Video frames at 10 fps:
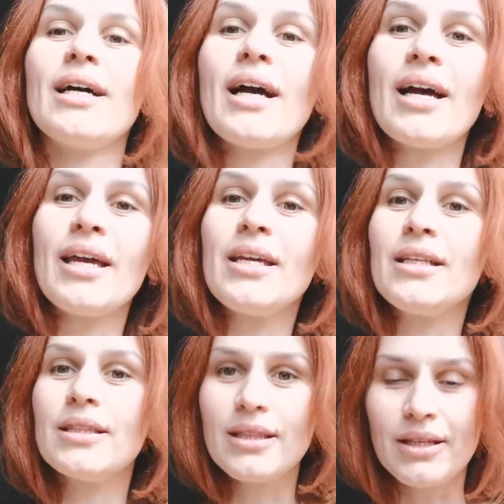
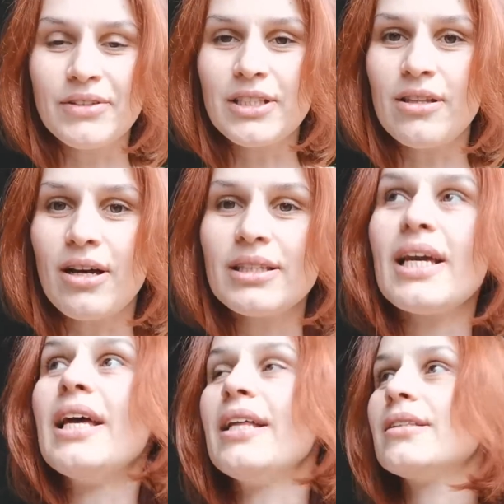I love it a lot
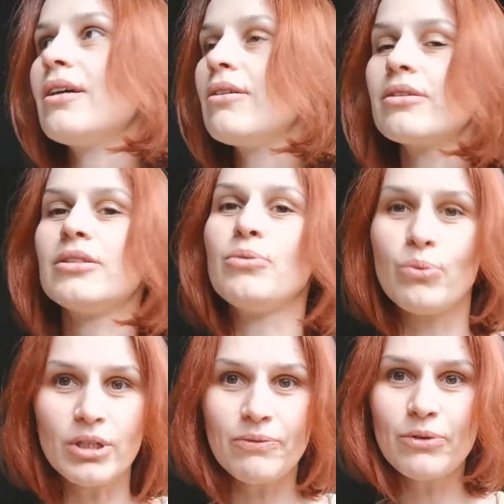and already
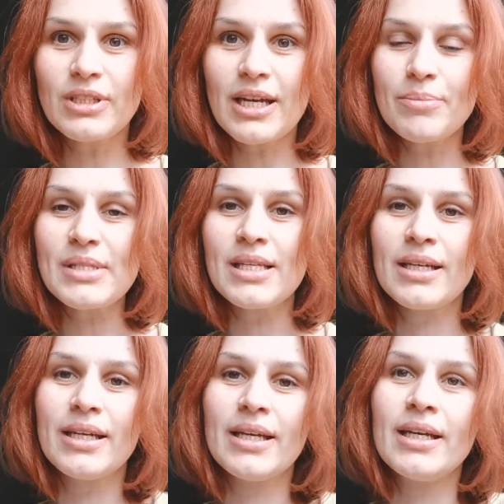wore a few times.
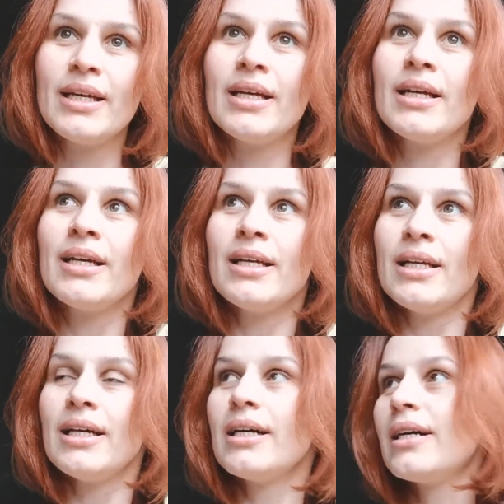
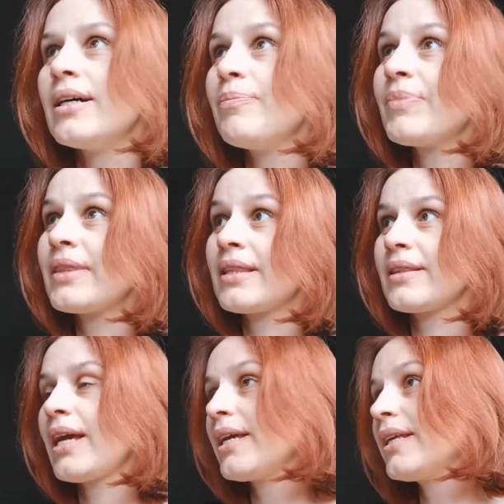
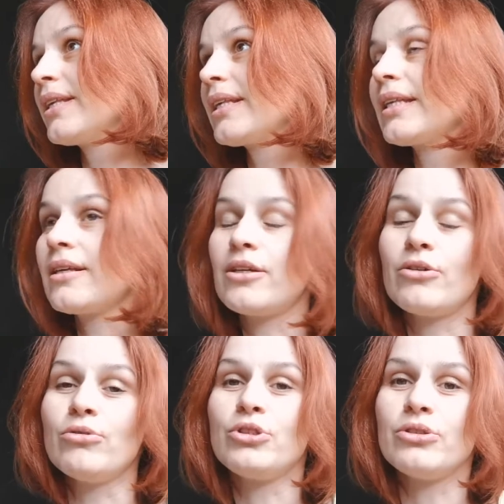I
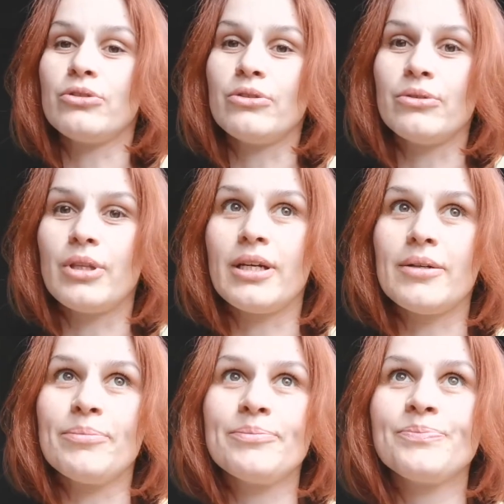go to
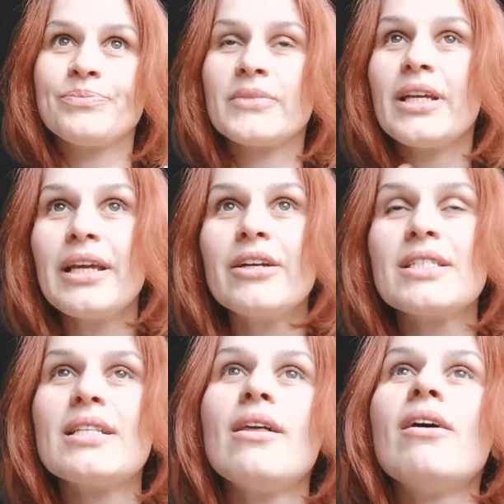the hair
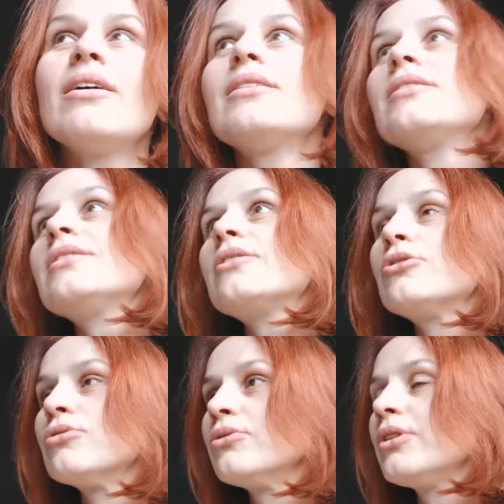salon,
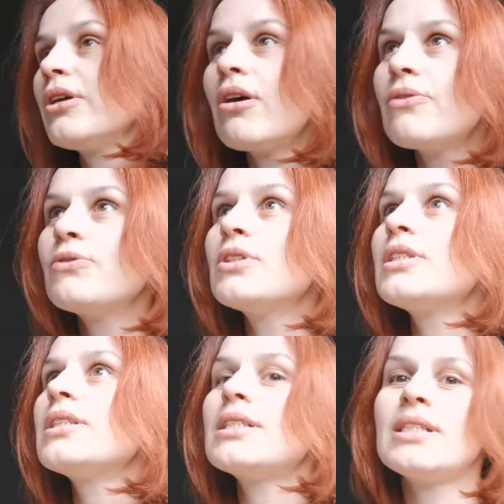to the
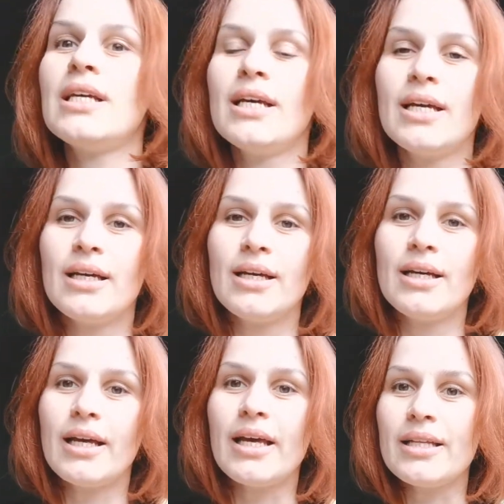office,
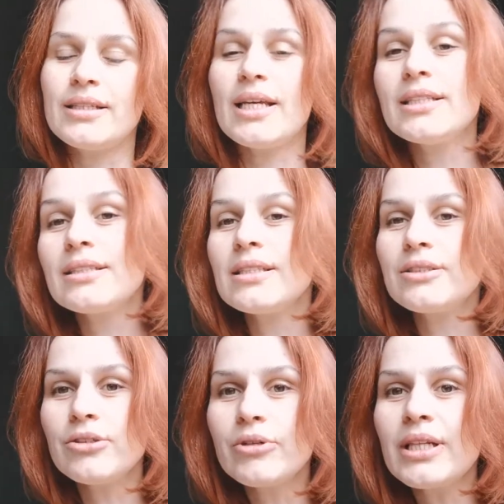and it
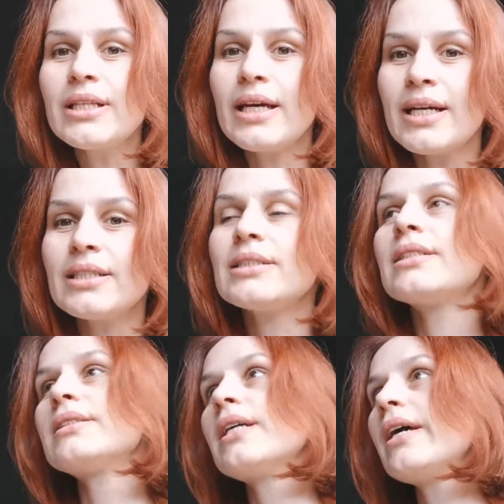is really
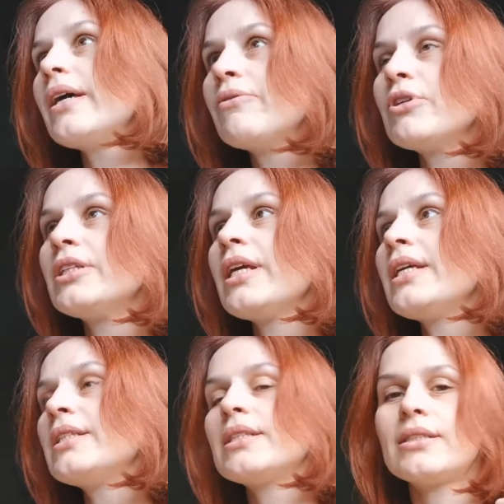nice
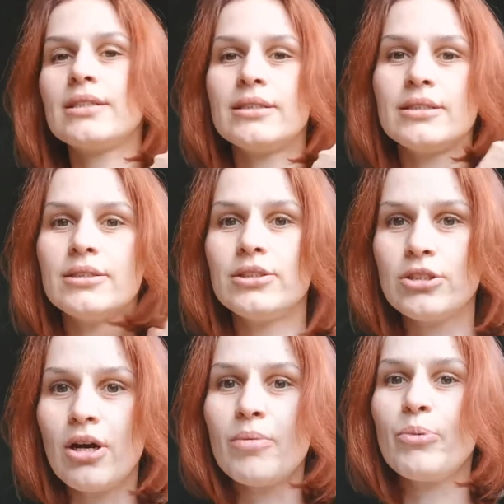everyday
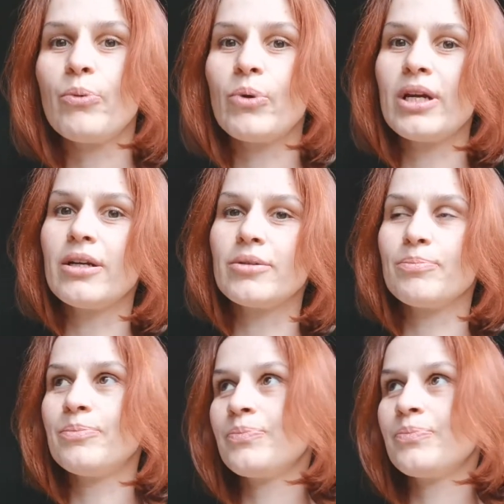top where,